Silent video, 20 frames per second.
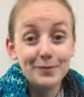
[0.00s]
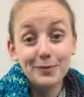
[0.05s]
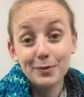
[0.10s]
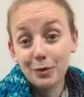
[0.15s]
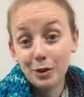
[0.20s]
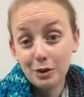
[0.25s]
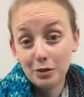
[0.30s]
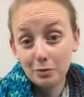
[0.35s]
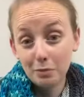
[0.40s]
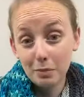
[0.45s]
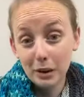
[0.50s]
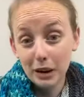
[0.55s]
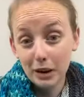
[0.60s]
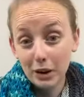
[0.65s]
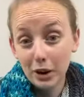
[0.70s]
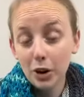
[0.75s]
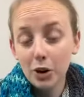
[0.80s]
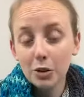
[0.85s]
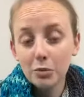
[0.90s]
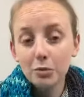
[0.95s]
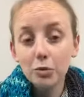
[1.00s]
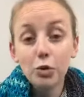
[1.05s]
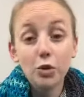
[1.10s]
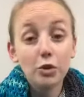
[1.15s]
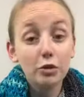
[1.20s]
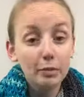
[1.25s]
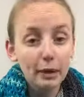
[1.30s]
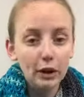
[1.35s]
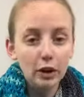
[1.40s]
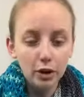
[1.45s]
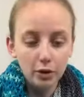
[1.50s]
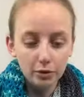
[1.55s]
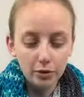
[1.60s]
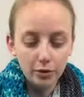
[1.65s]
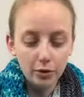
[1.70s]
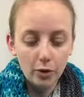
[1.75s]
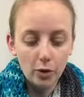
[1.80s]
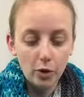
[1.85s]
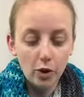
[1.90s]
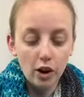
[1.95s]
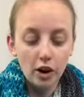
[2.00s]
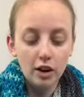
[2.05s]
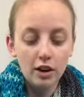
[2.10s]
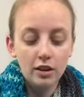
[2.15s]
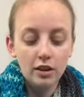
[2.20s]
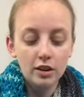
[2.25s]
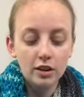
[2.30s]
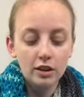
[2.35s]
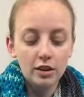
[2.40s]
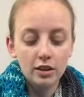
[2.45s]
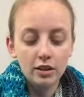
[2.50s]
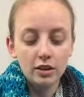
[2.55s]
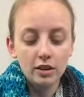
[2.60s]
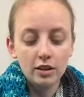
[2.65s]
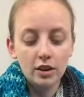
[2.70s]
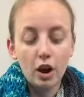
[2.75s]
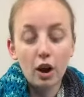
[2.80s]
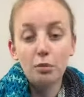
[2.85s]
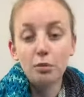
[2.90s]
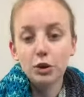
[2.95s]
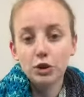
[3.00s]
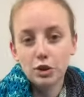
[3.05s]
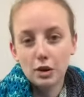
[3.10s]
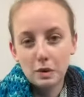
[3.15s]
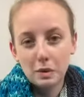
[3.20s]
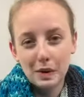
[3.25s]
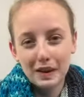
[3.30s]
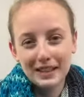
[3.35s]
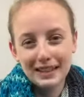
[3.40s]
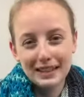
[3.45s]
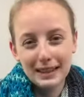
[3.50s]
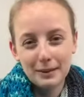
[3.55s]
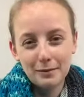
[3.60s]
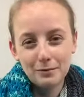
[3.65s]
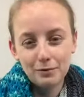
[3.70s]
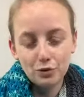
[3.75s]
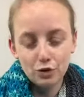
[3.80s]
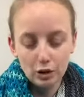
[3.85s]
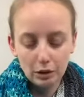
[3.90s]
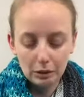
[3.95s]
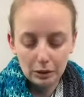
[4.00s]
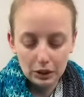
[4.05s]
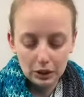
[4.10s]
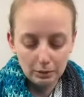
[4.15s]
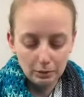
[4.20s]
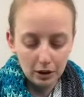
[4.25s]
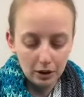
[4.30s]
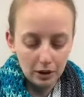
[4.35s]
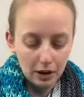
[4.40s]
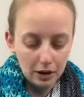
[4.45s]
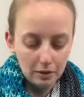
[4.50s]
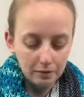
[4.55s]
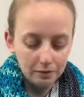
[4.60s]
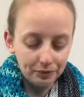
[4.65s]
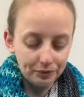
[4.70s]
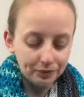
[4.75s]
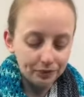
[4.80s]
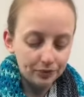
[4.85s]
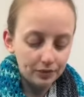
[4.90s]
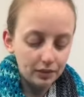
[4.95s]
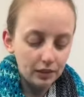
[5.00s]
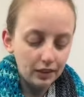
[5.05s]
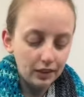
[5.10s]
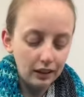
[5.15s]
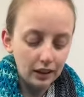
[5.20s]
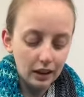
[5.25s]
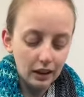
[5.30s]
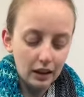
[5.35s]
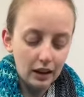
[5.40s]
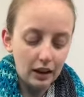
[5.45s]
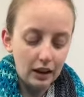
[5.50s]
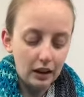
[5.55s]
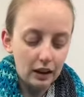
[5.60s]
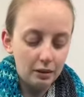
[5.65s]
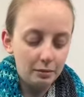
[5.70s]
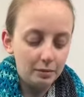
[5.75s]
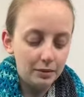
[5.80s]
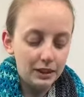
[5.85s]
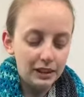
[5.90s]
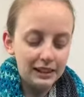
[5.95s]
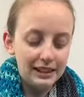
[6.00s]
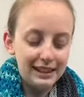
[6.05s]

we've been home for almost 3 weeks now. 3 weeks tomorrow night. And